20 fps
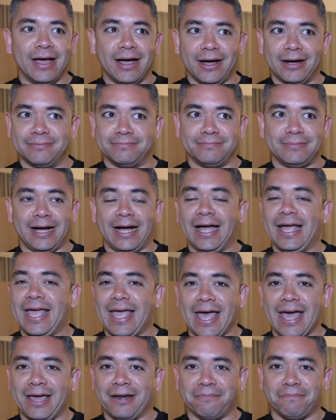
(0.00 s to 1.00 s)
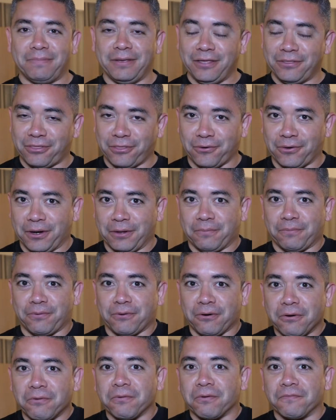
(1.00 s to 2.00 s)
Uh, I had a P thirty
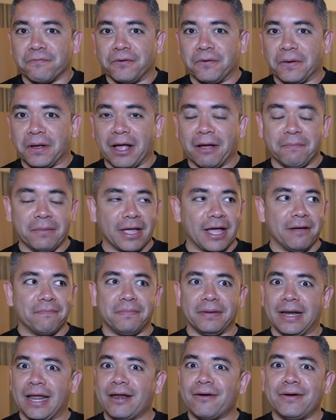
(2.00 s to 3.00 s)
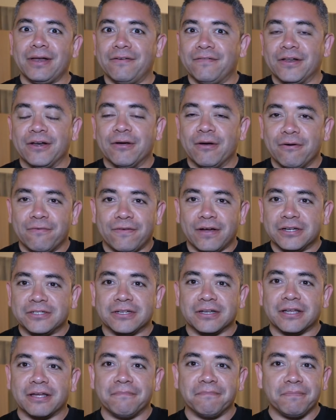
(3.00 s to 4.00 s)
Pro review coming up, and I don't even know if I
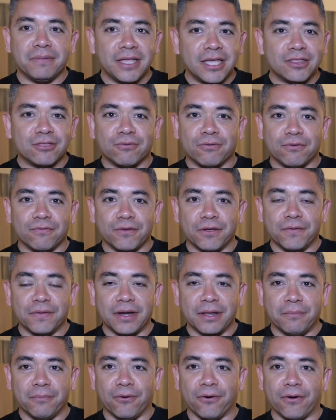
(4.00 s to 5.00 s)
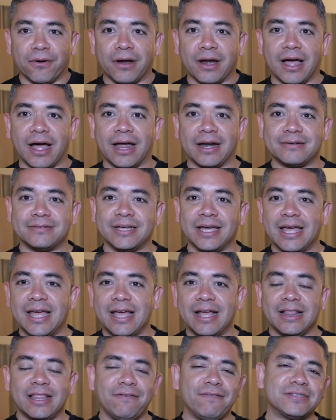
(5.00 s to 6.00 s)
should complete the review anymore or not.
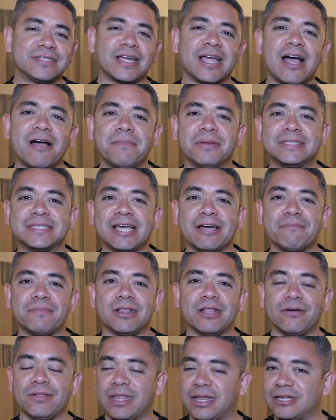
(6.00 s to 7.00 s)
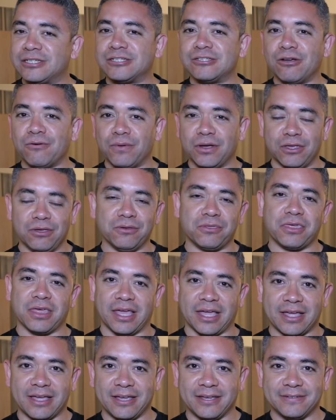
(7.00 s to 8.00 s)
Leave us a comment down below, let us know what you
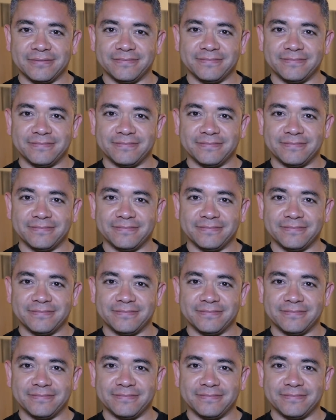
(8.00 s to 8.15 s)
think.